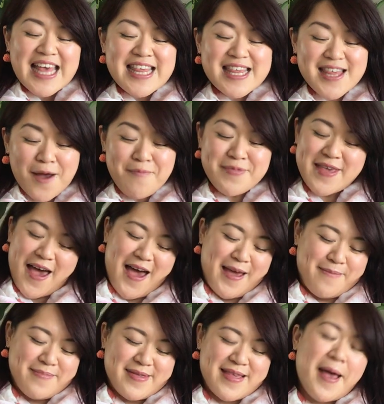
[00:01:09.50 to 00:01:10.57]

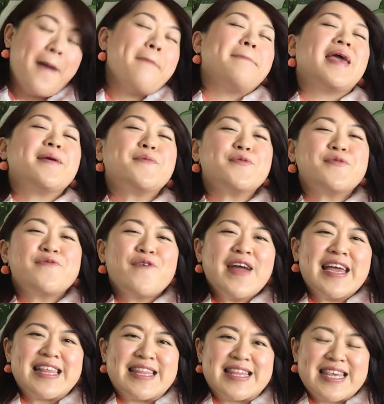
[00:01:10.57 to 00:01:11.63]
Sometimes Mabel's
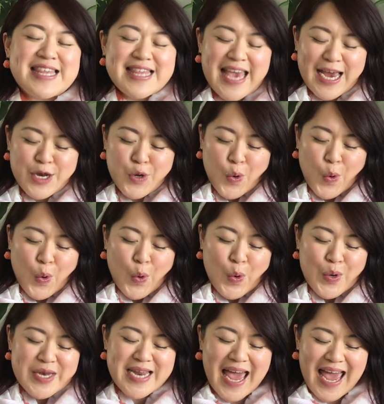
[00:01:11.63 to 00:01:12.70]
friends stayed
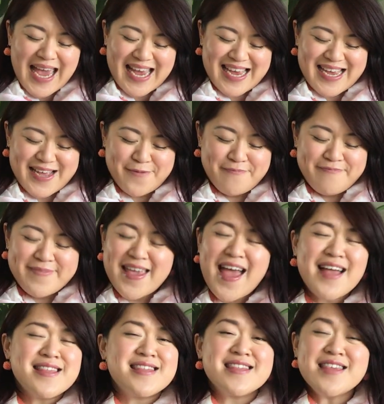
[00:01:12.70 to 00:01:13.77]
all day. They
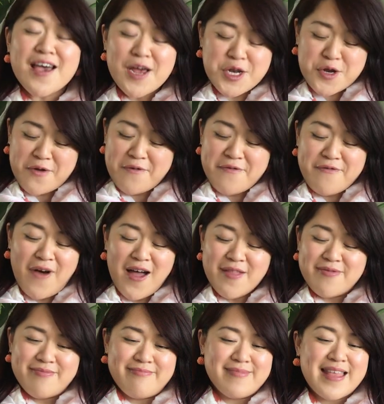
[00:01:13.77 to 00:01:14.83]
had such
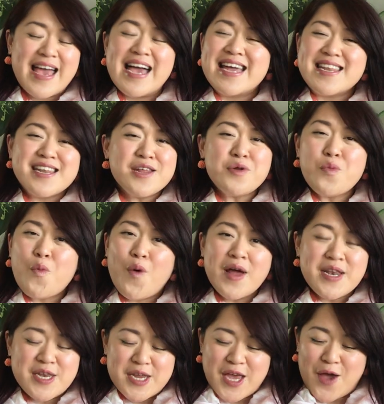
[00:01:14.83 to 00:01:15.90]
fun. They didn't
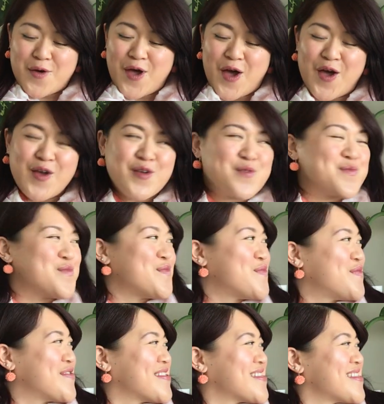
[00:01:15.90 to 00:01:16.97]
want to go home.
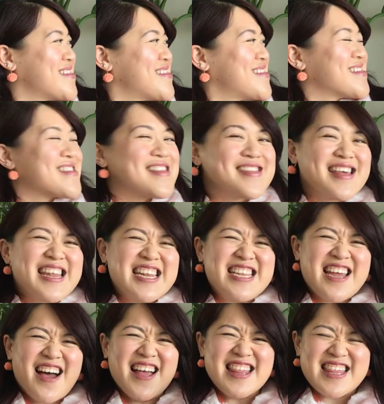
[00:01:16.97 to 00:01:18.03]
But
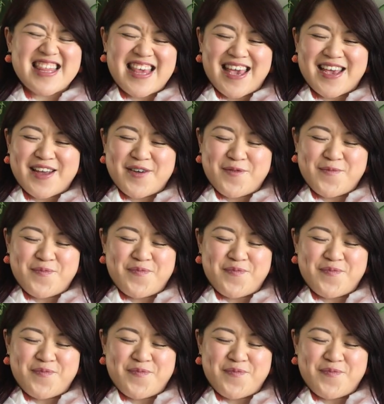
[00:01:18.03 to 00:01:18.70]
they're dancing.